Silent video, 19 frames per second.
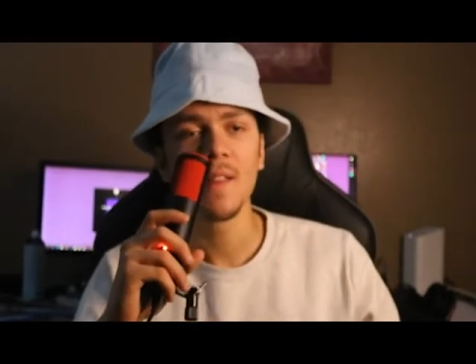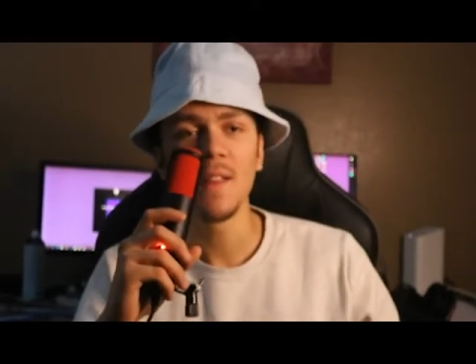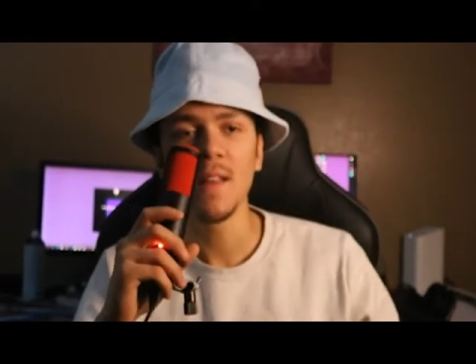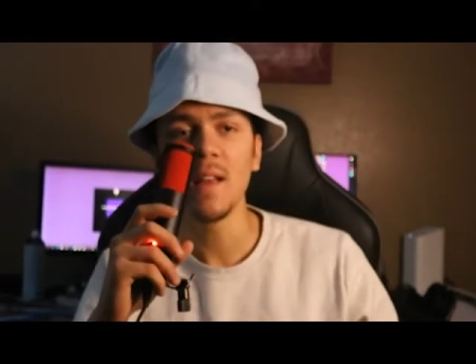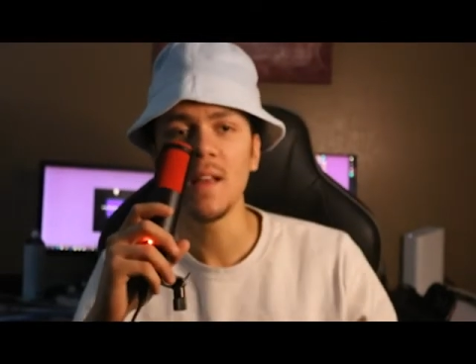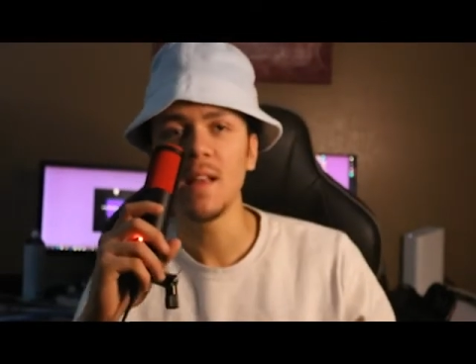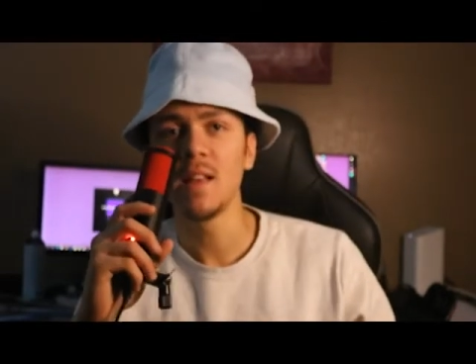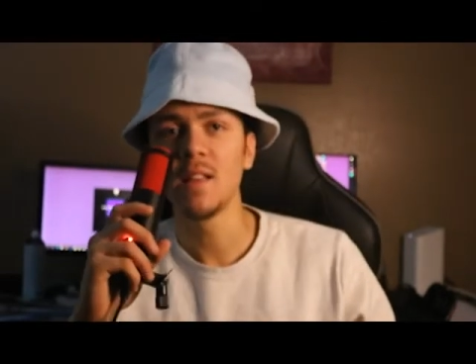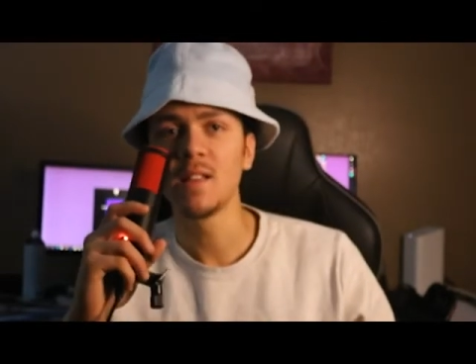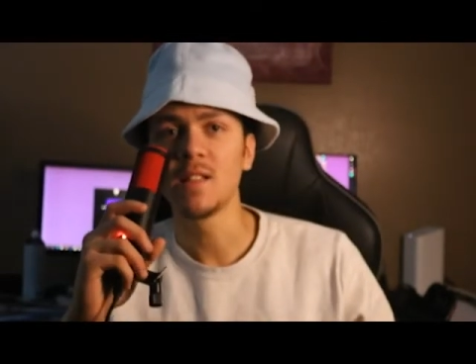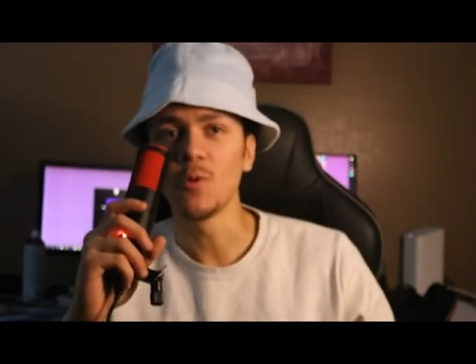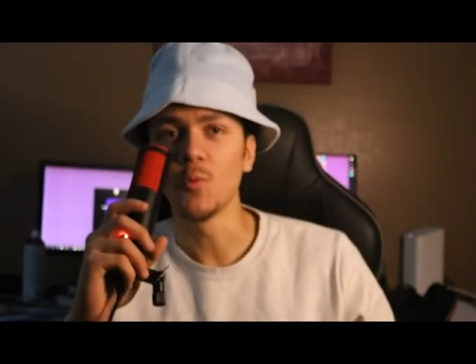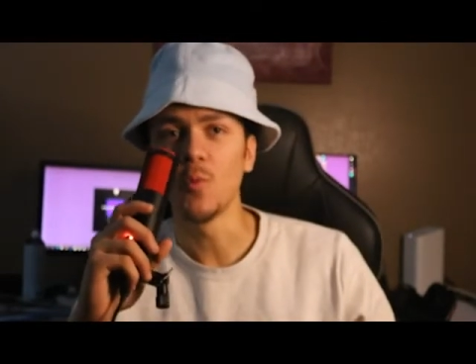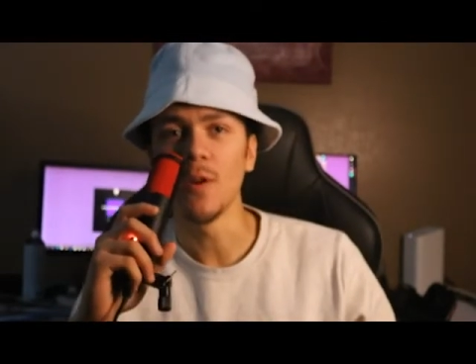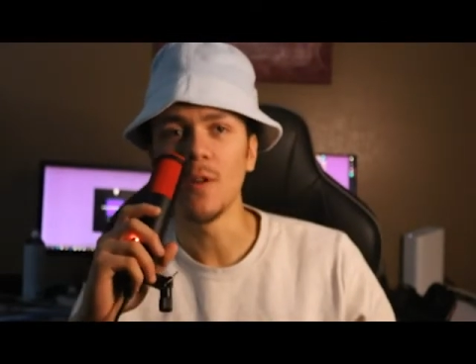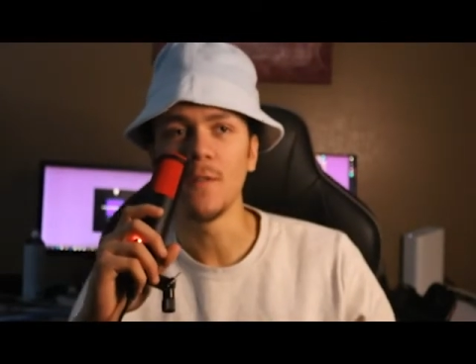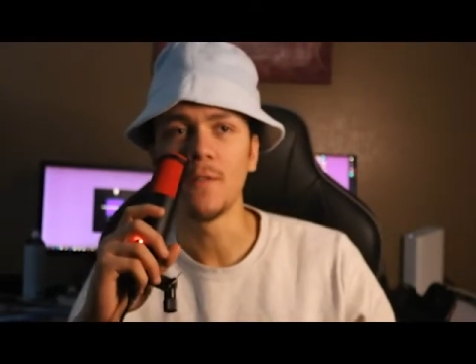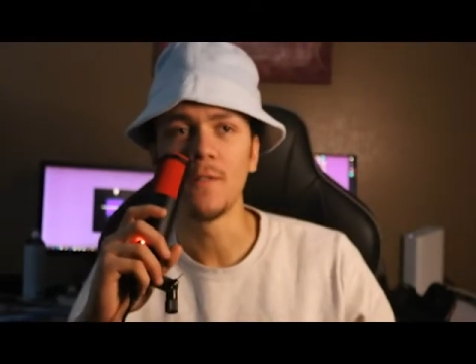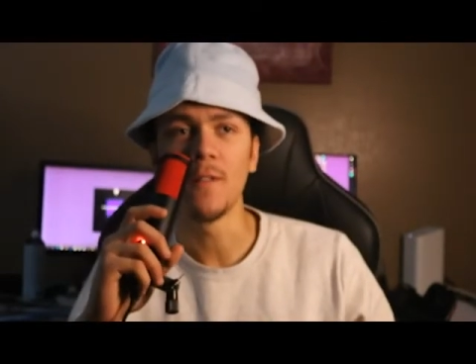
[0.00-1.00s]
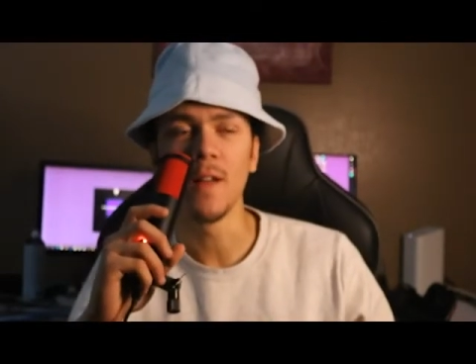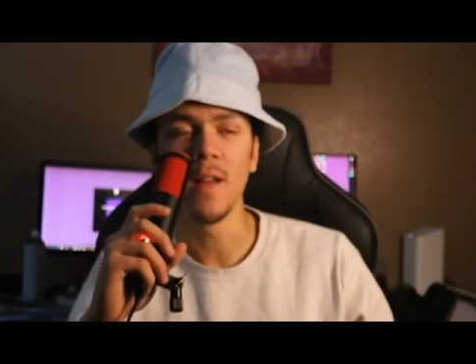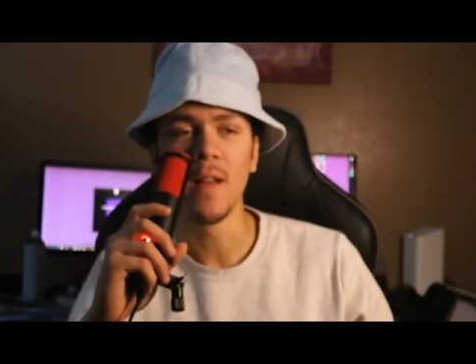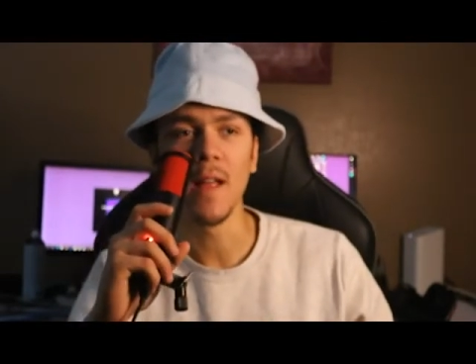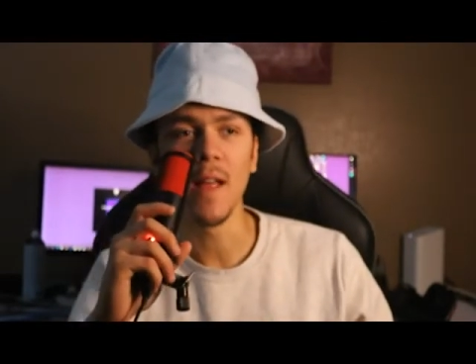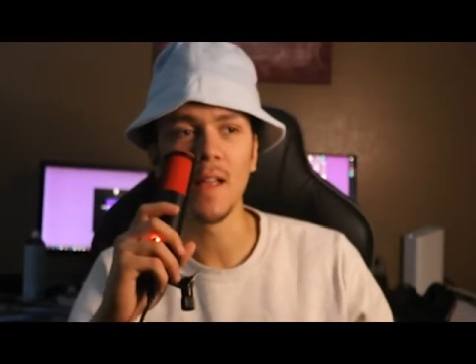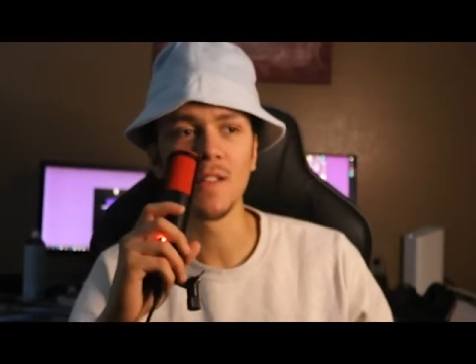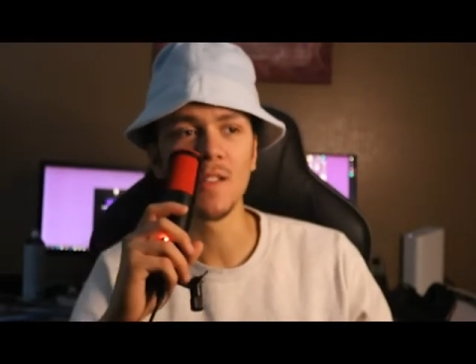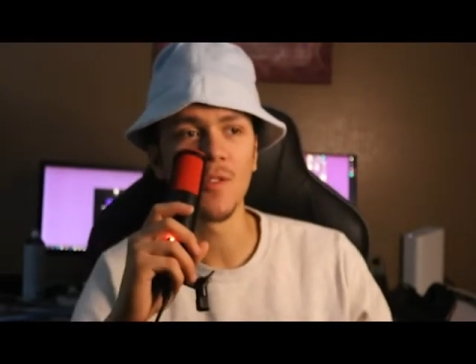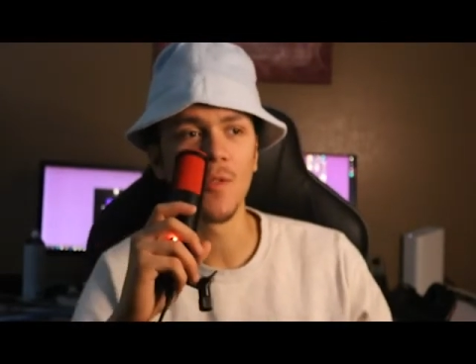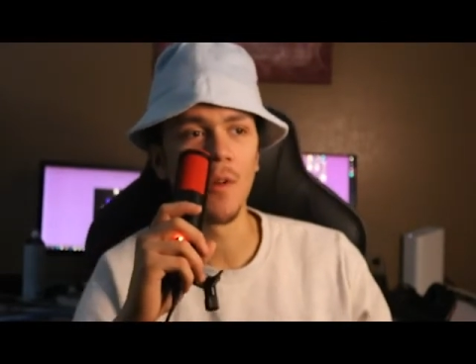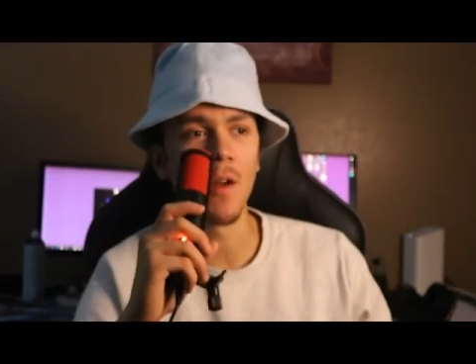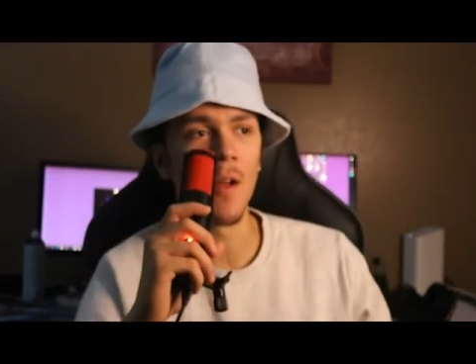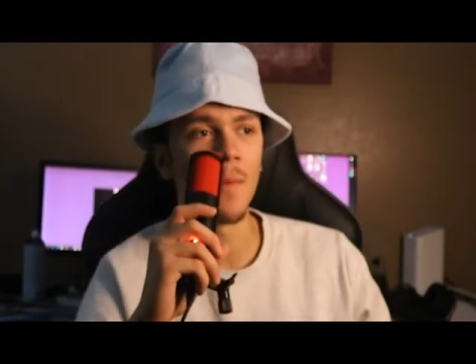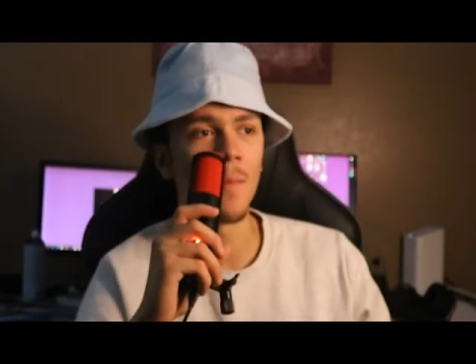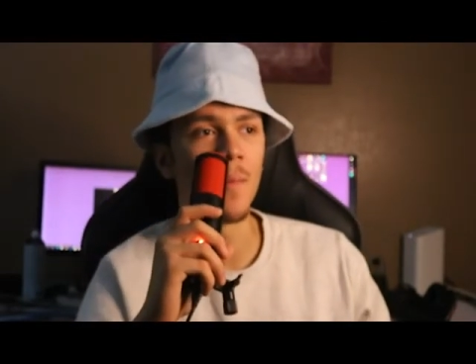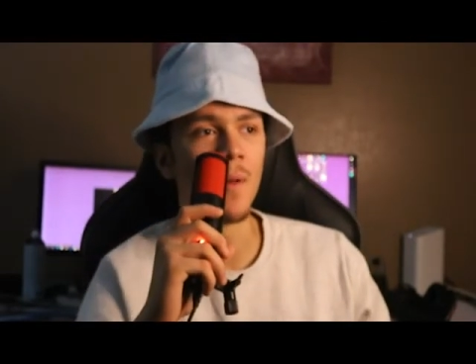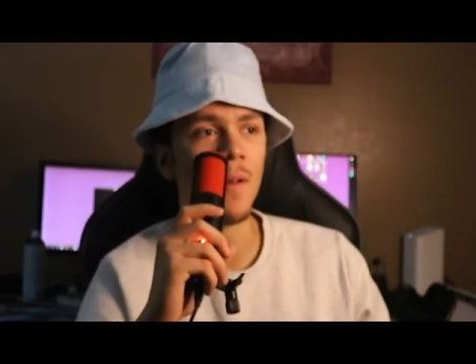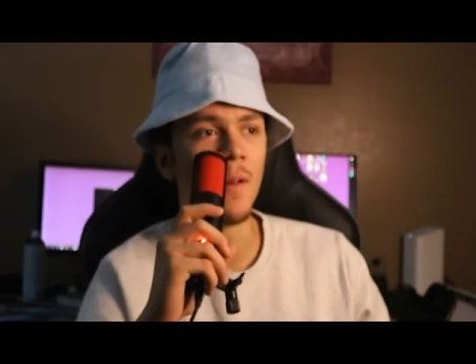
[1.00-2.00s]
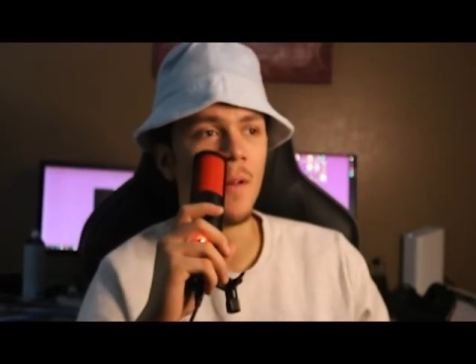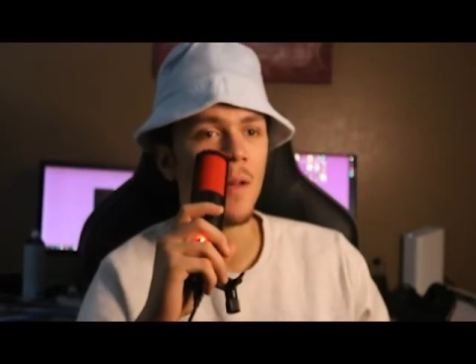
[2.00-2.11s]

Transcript: thing is with Instagram,